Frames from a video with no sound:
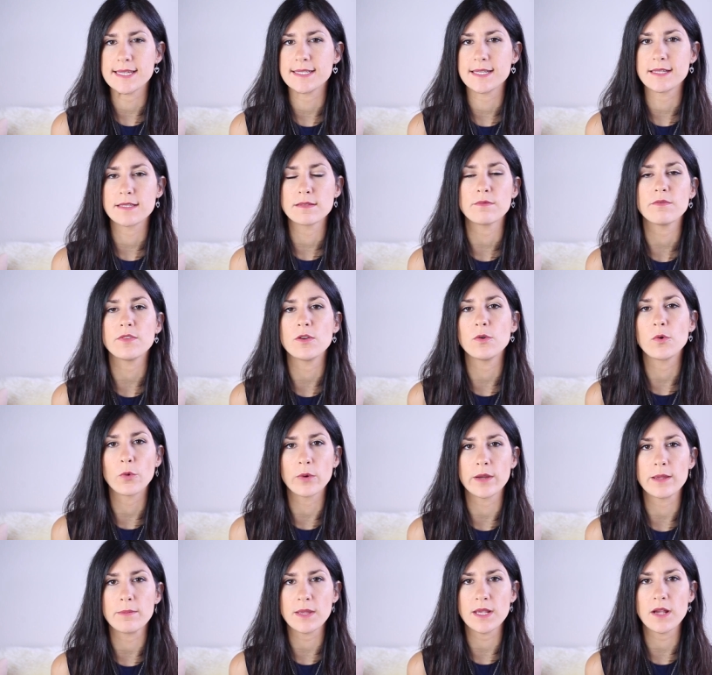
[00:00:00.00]
It doesn't feel
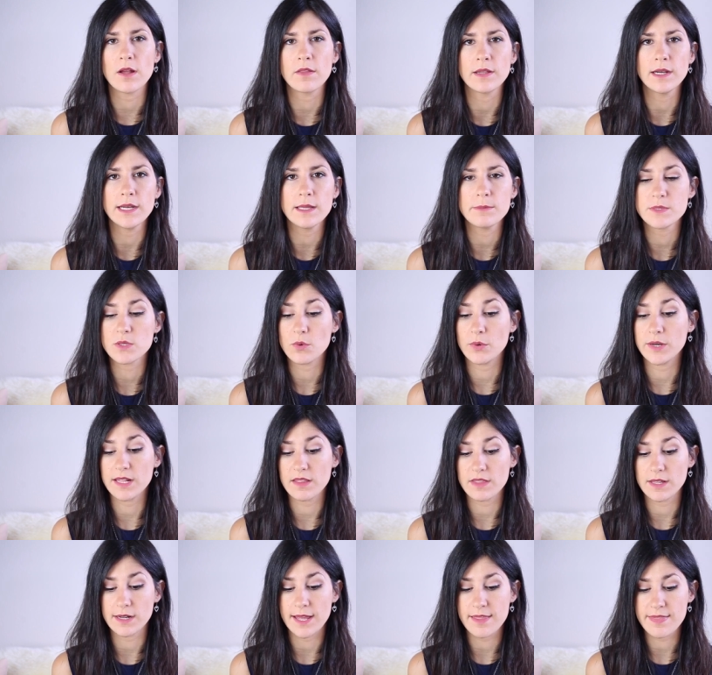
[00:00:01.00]
creamy on the lips or
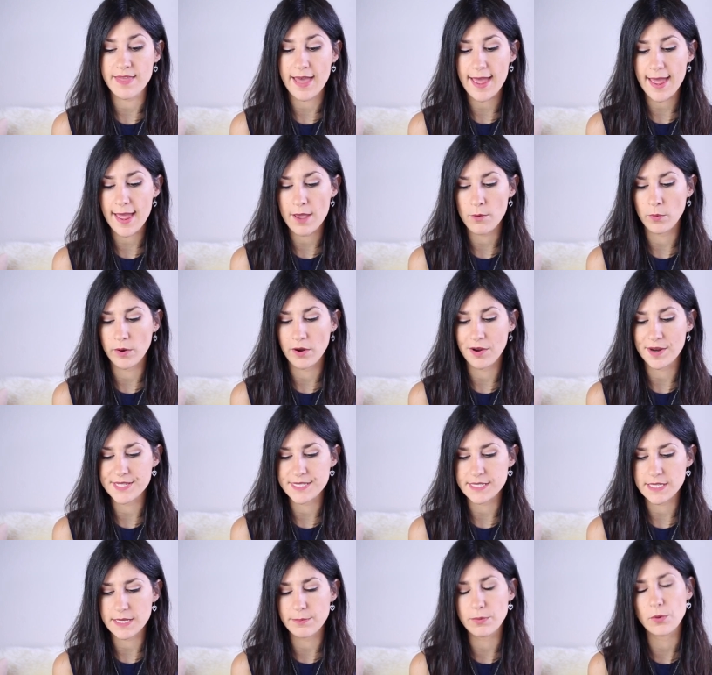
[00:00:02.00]
anything like that,
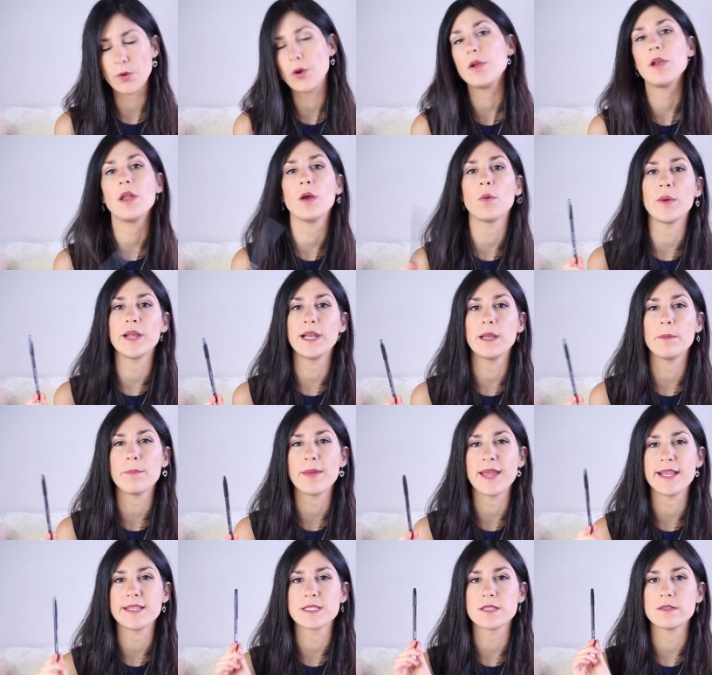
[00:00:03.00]
whereas the Pro Longwear
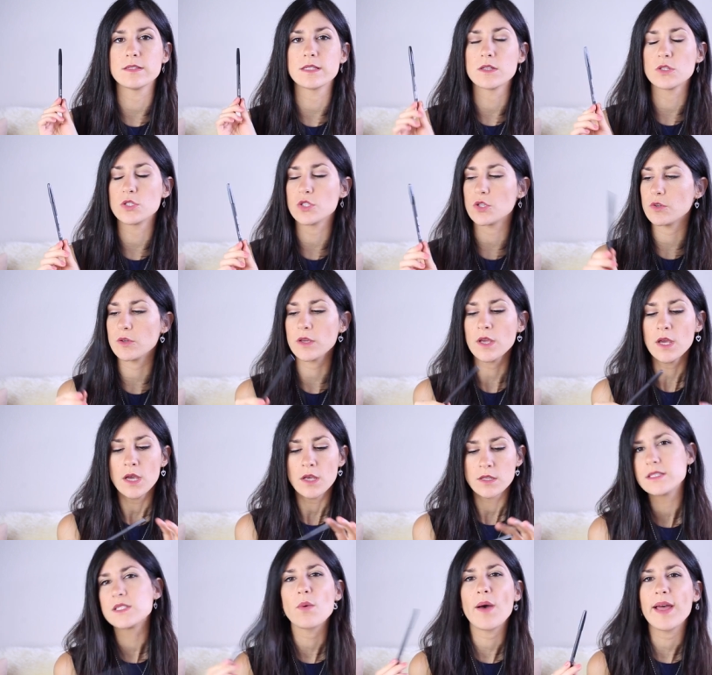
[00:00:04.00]
lip pencils do.
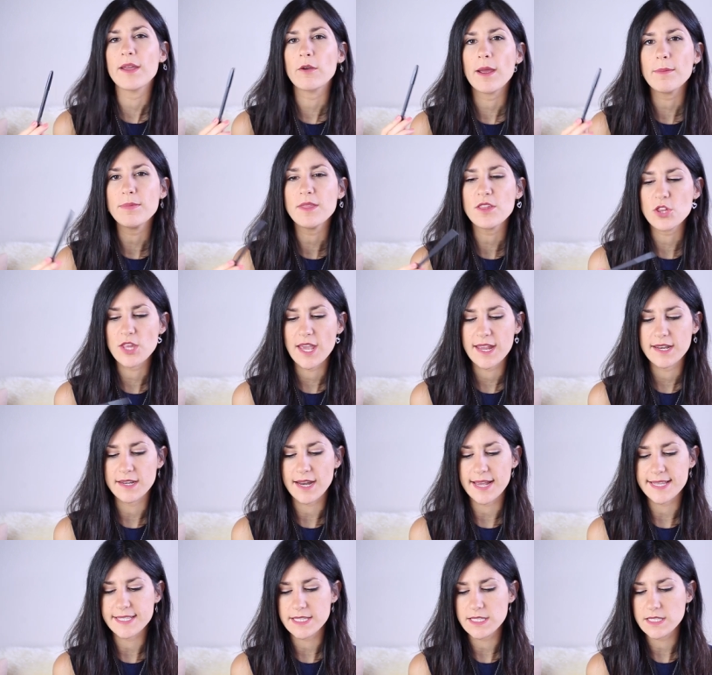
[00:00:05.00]
So I grabbed the shade
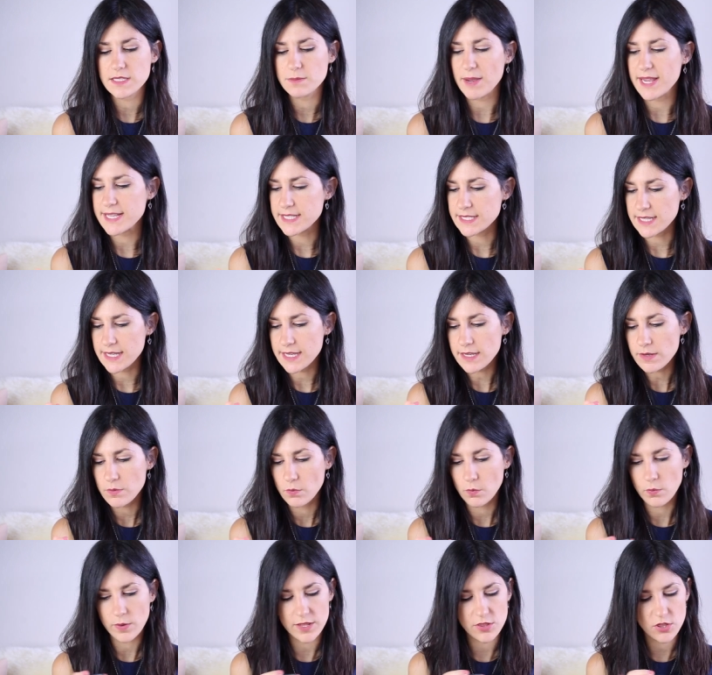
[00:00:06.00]
Nice and Spicy,
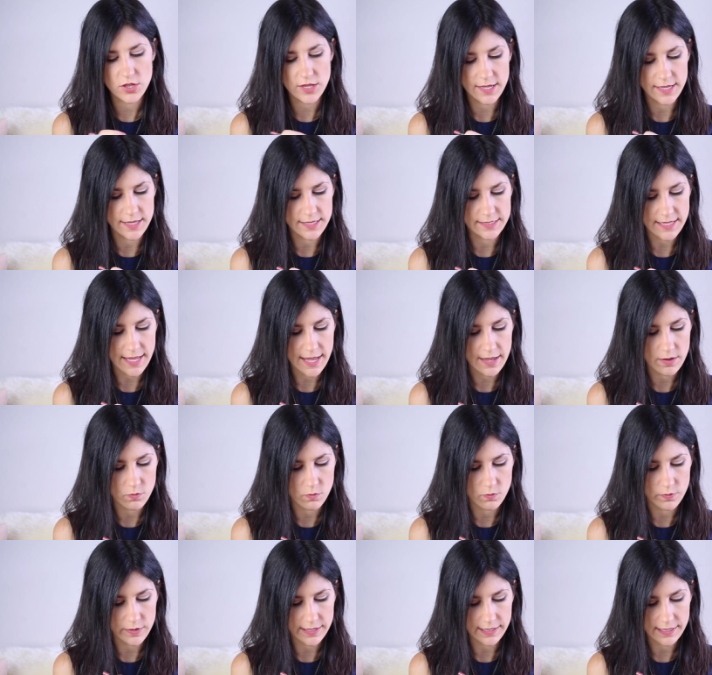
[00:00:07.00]
which is
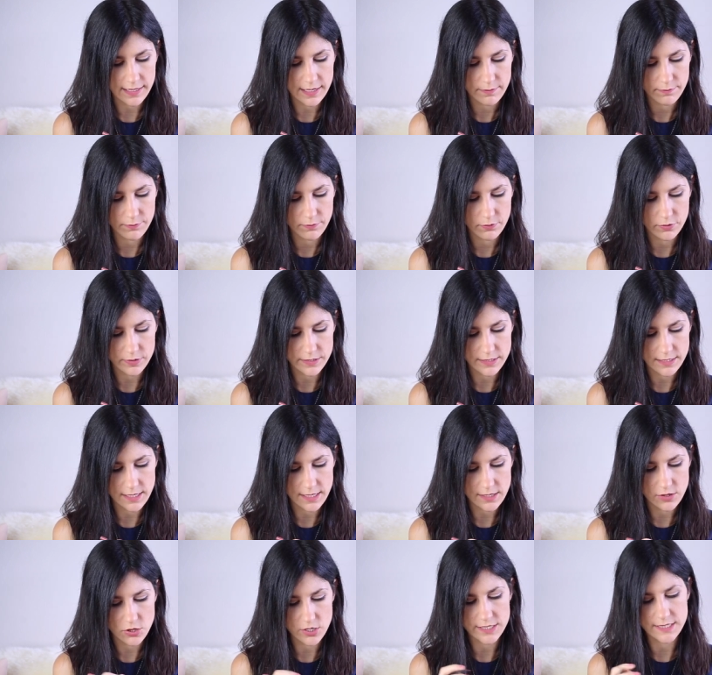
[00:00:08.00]
a really
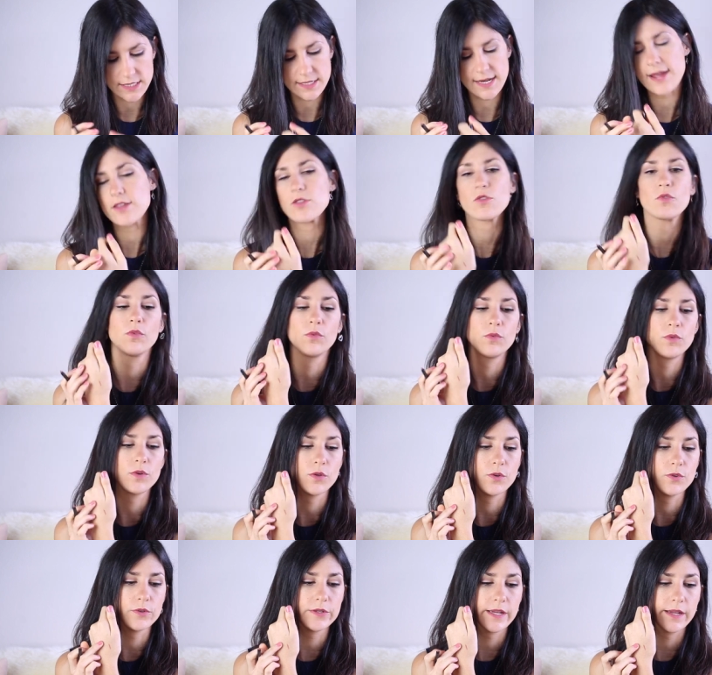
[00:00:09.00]
pretty, just natural
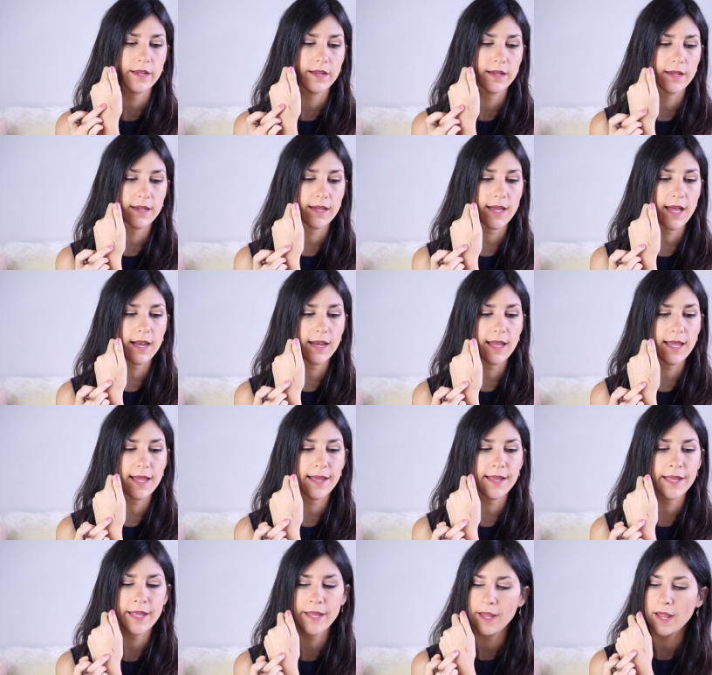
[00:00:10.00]
nude
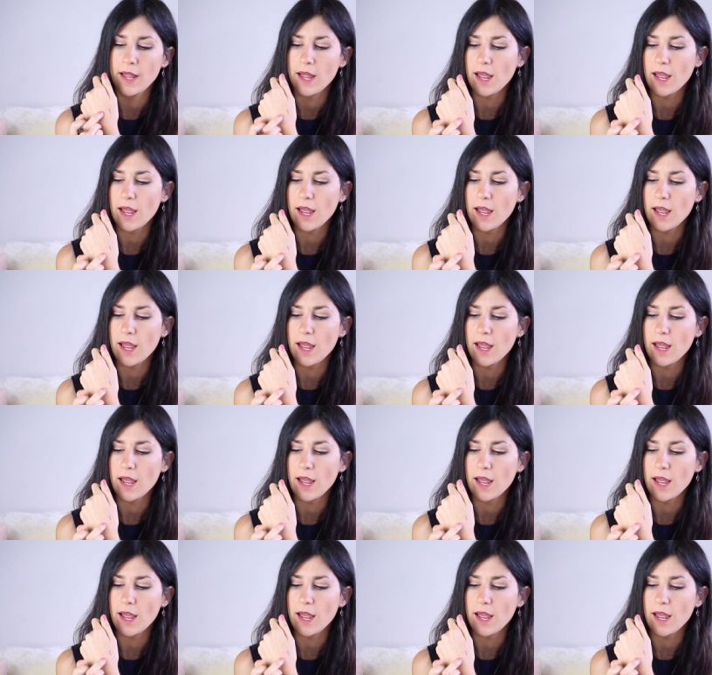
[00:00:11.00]
color.